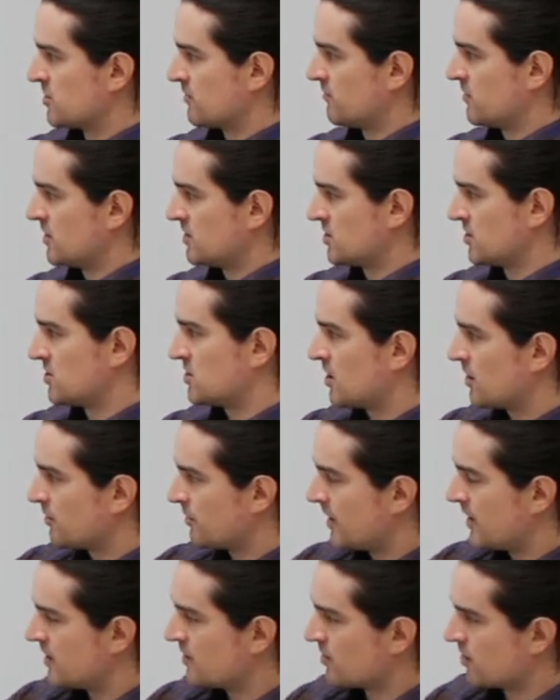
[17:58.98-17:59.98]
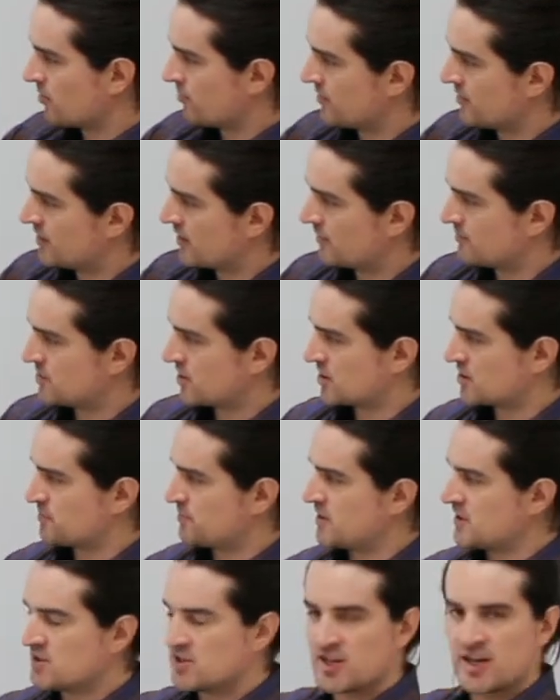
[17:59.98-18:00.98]
of things accelerating are when an object
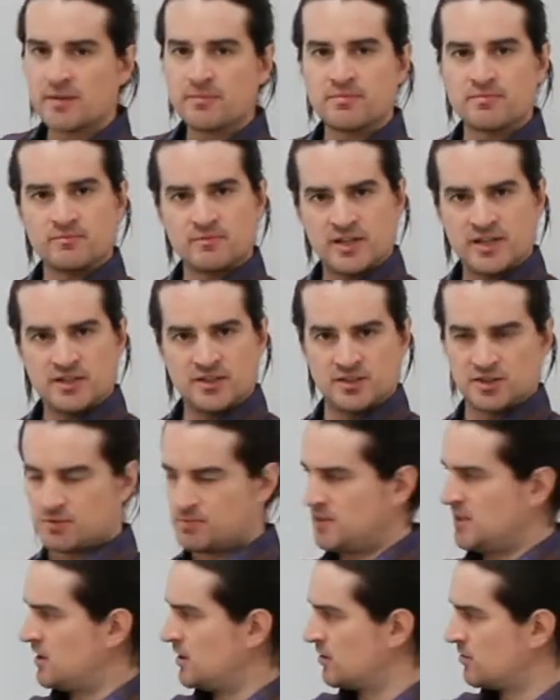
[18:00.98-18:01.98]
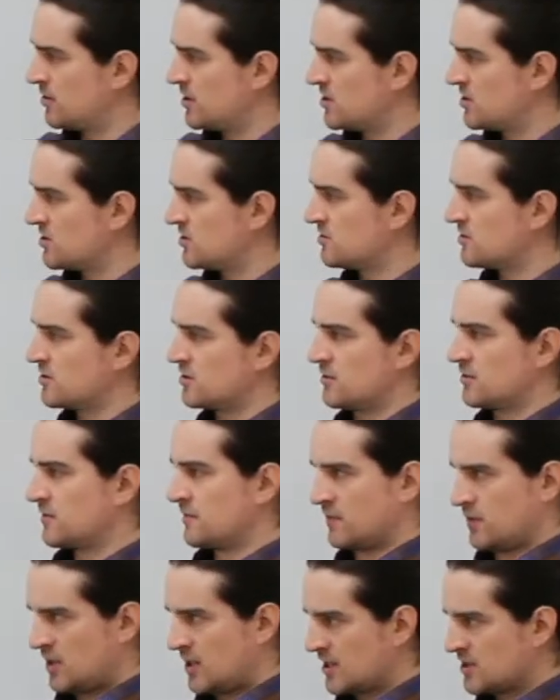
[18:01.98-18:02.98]
speeds up, right? Its speed increases, its
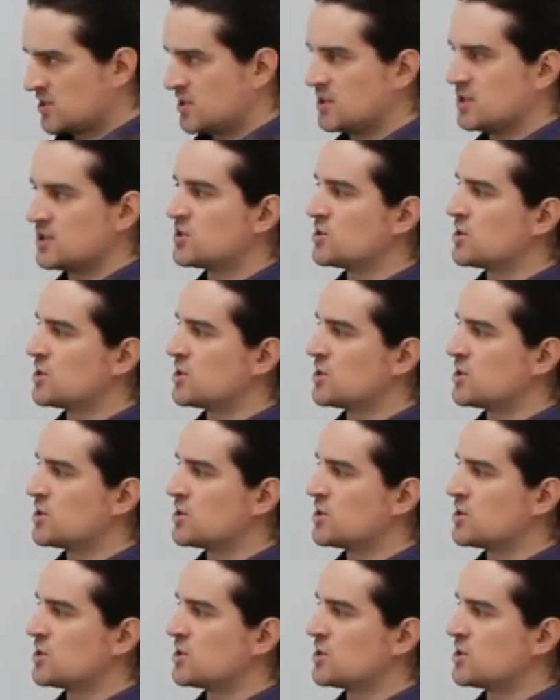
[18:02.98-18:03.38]
velocity has